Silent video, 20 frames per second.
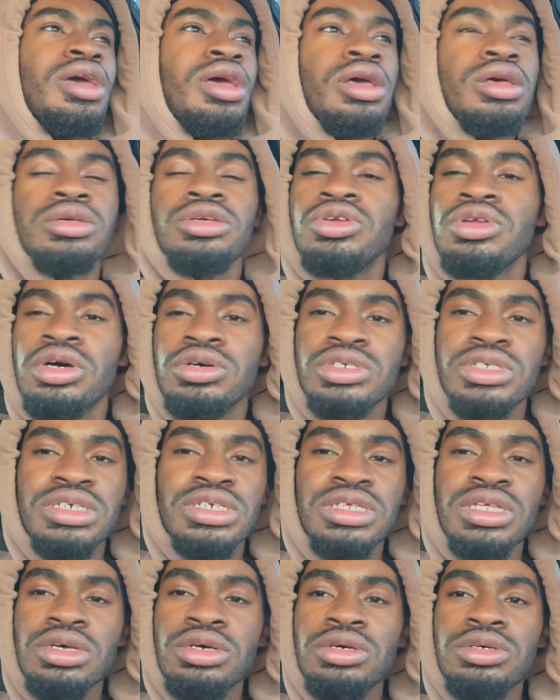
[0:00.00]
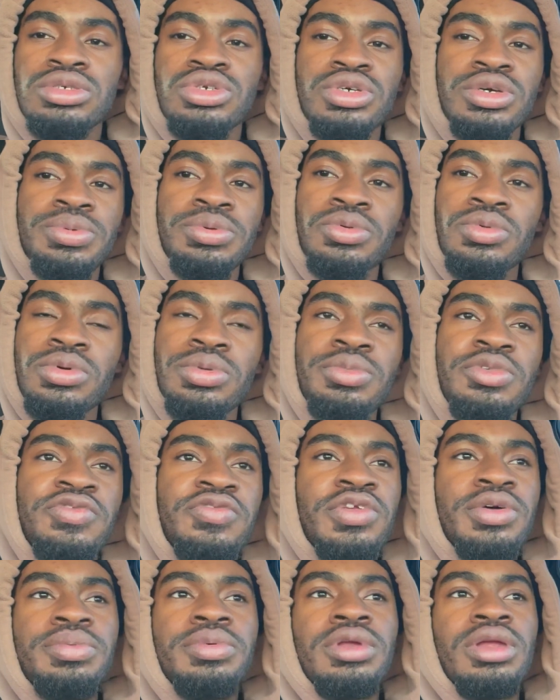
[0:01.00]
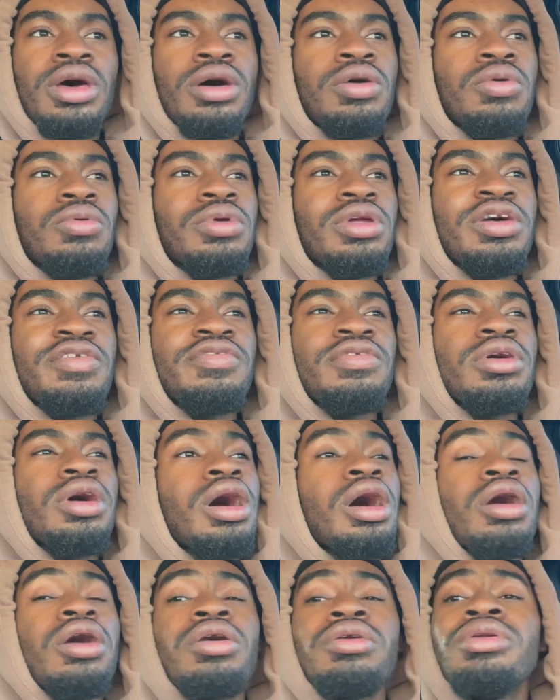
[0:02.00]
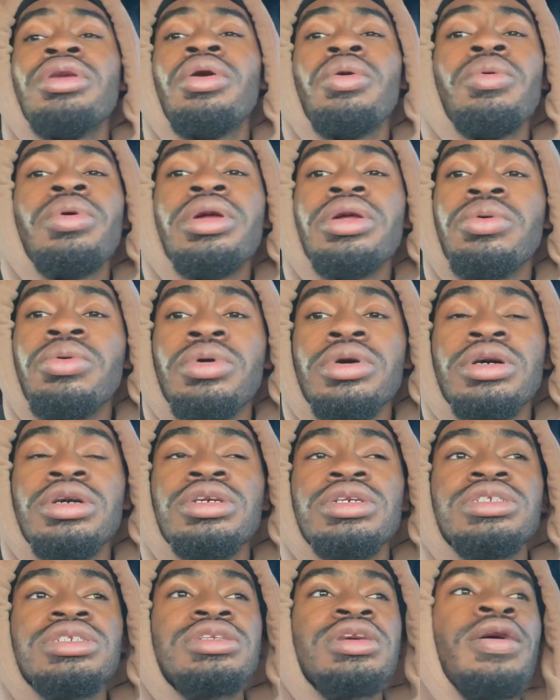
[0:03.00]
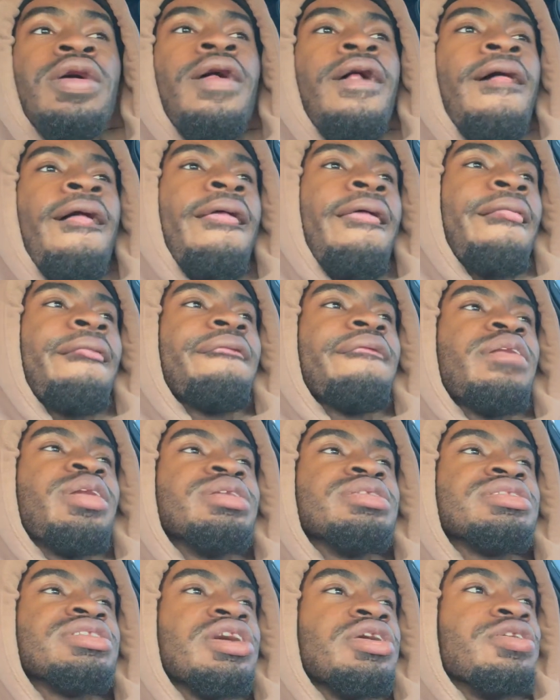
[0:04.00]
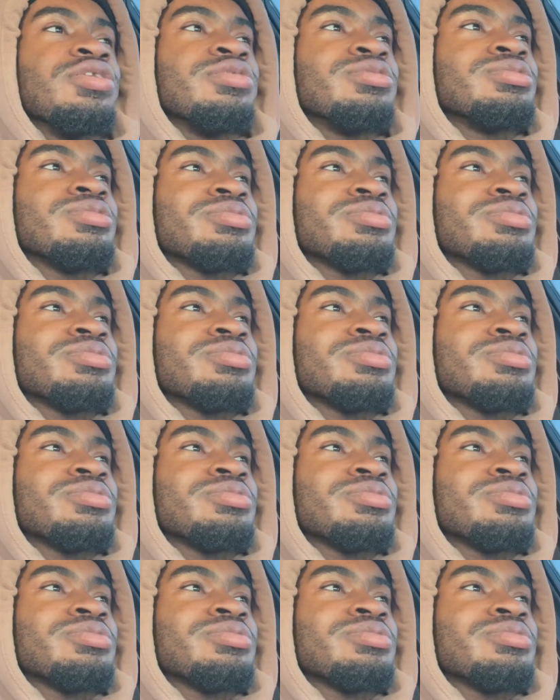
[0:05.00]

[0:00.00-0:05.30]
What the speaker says: And she's still tripping with me, flipping out, whatever. I don't know what it was. So